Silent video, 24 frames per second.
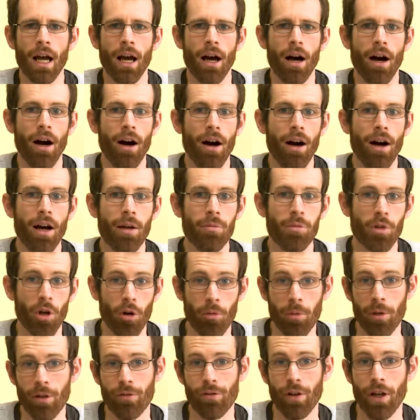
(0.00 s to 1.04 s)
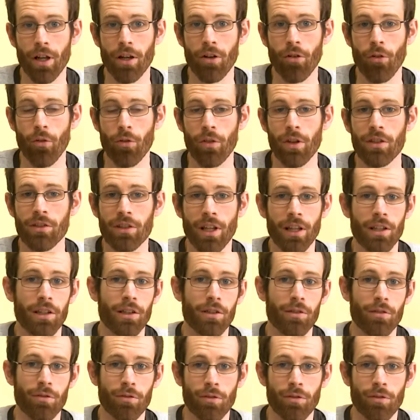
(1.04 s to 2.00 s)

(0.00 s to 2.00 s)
I'm not a big fan of the standard